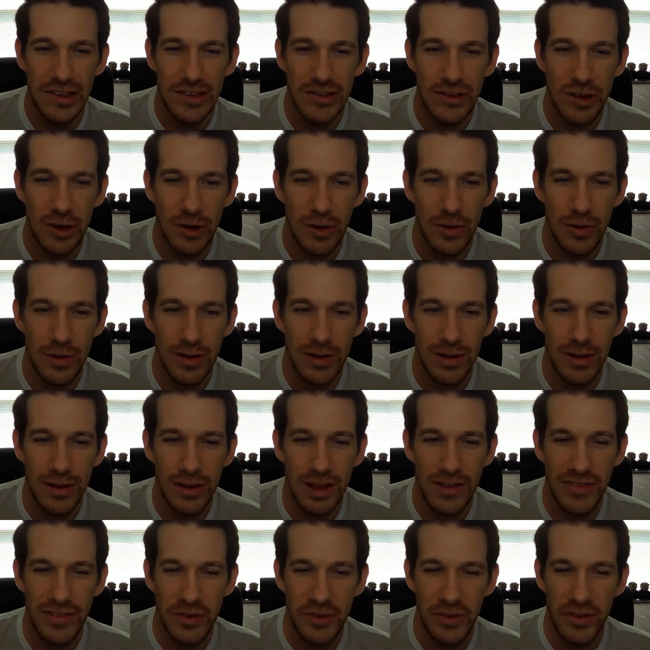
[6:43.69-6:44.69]
So,
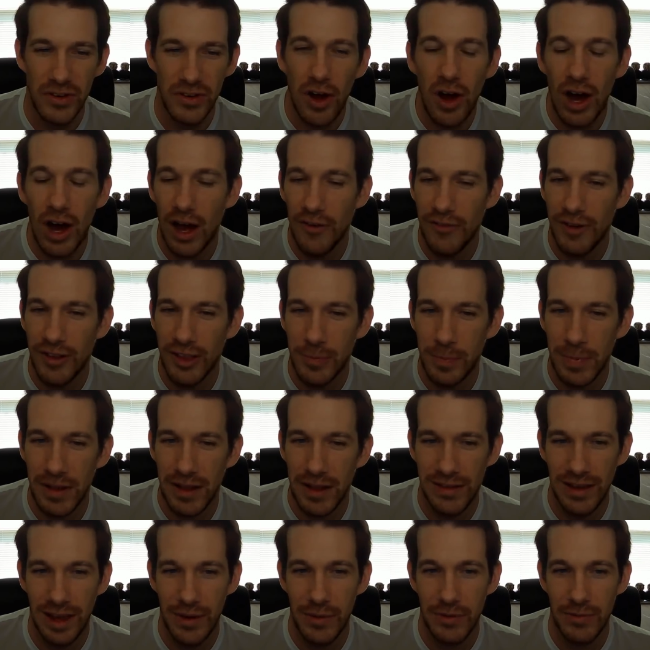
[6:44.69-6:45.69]
if this is an offense
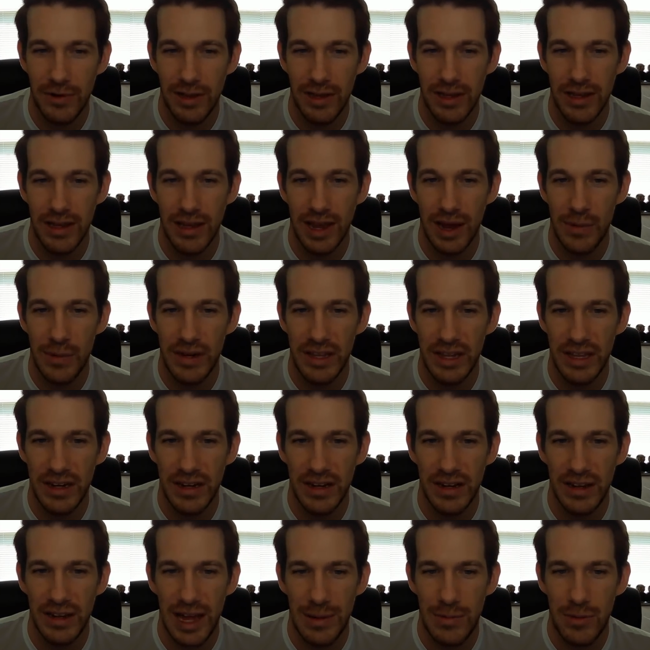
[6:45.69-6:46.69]
build, I would
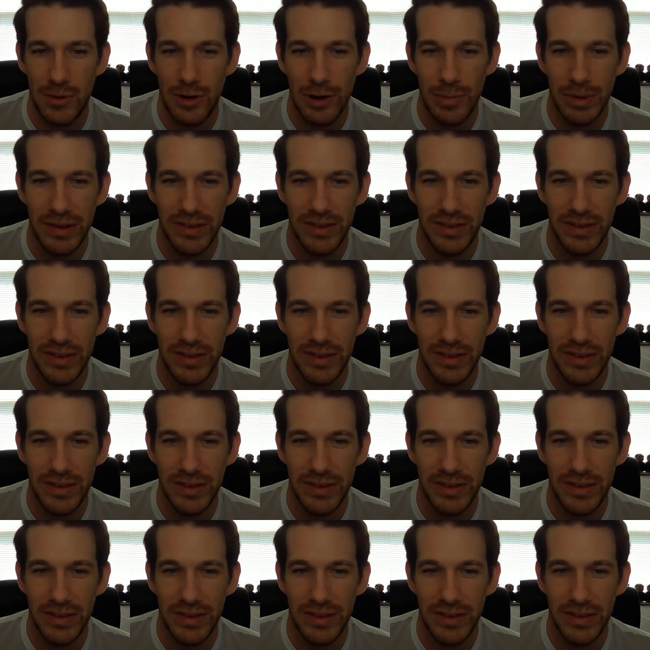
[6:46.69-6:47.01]
get it a lot more,